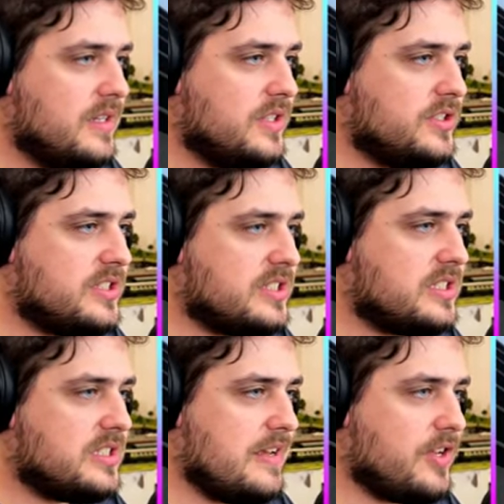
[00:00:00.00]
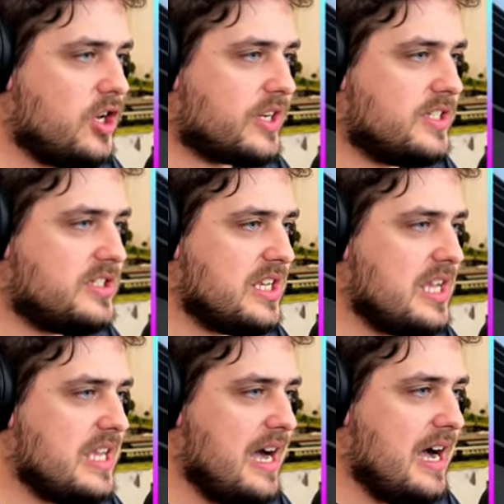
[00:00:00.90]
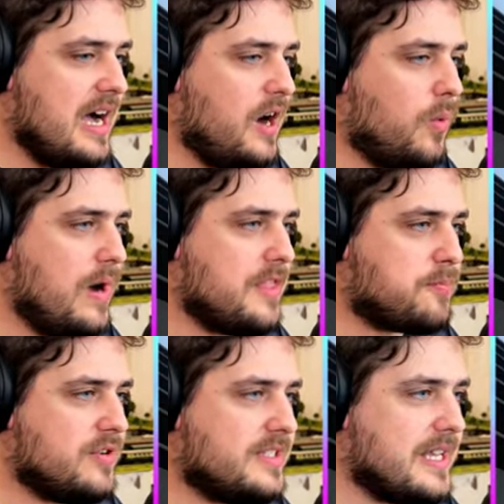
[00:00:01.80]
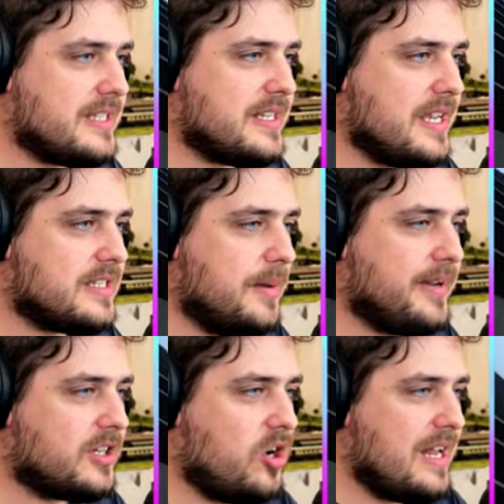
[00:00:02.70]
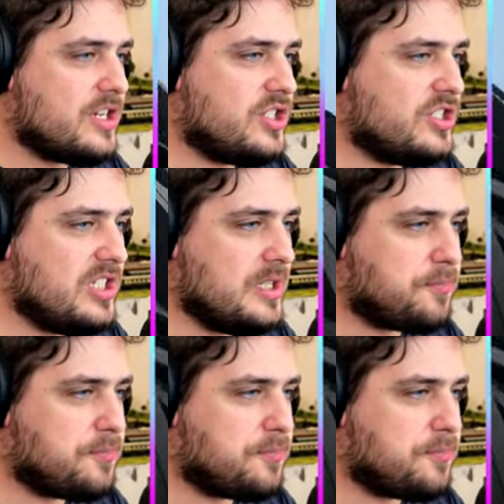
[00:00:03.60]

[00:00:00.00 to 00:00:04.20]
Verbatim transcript: let's have a look and see uh, where the princess is. I mean, I can't actually see the